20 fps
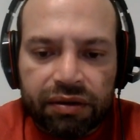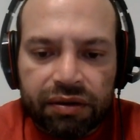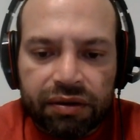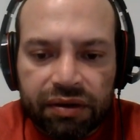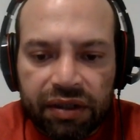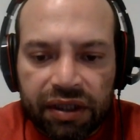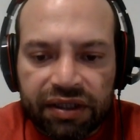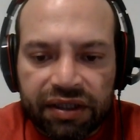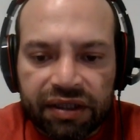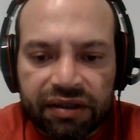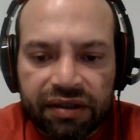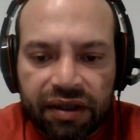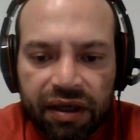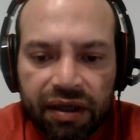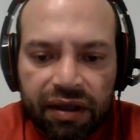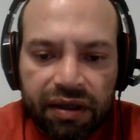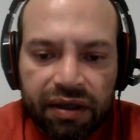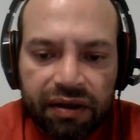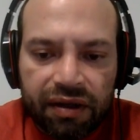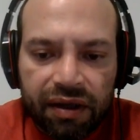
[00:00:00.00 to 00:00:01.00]
such as
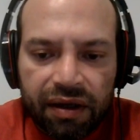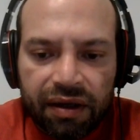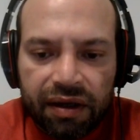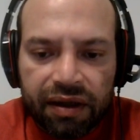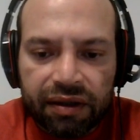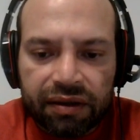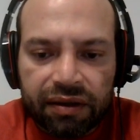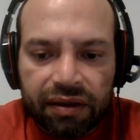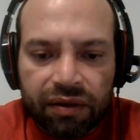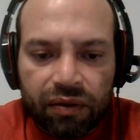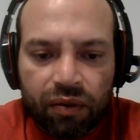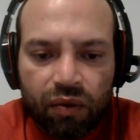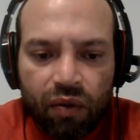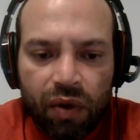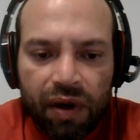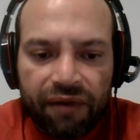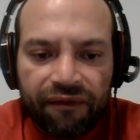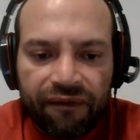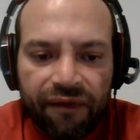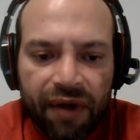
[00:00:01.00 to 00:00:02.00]
Ethernet,
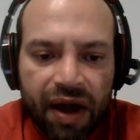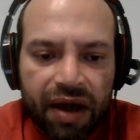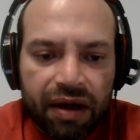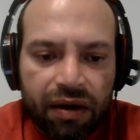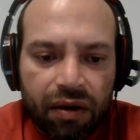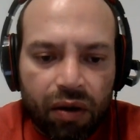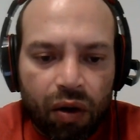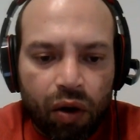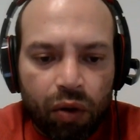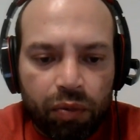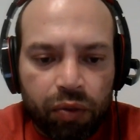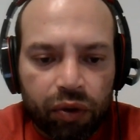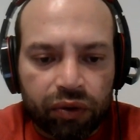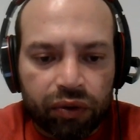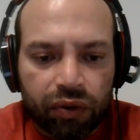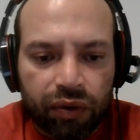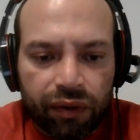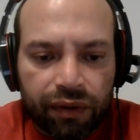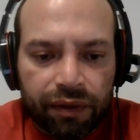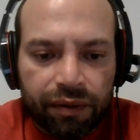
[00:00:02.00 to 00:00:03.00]
Wi-Fi, or
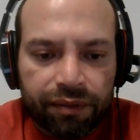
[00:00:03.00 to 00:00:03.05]
Bluetooth.